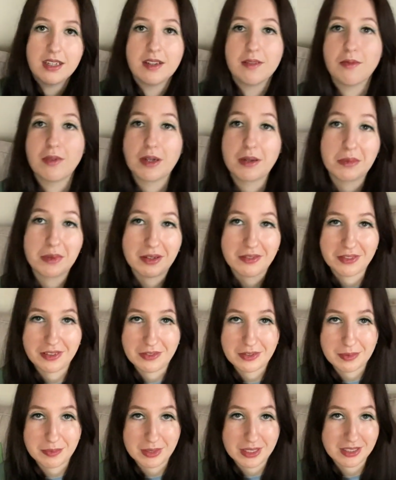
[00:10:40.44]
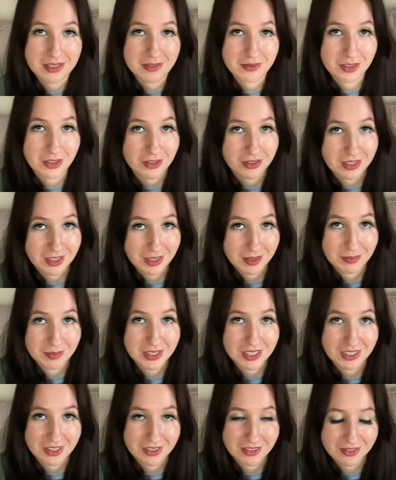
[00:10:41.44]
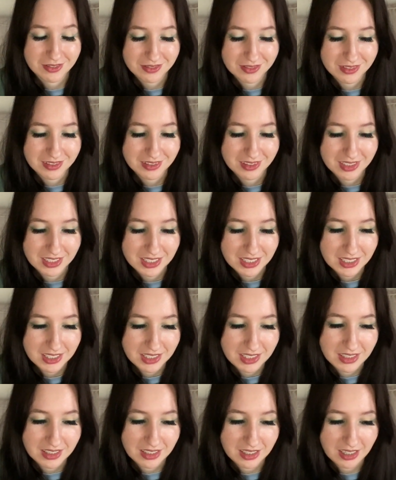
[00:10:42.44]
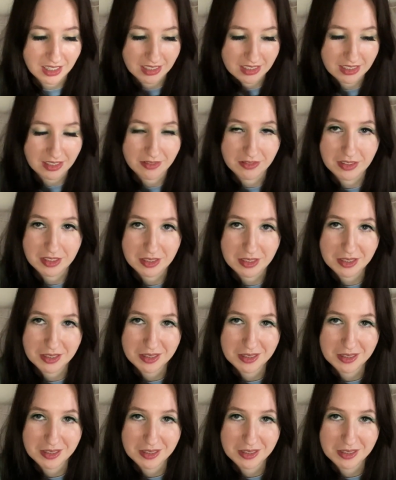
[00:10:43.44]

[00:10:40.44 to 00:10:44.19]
one of my favorite bands of all time, so I definitely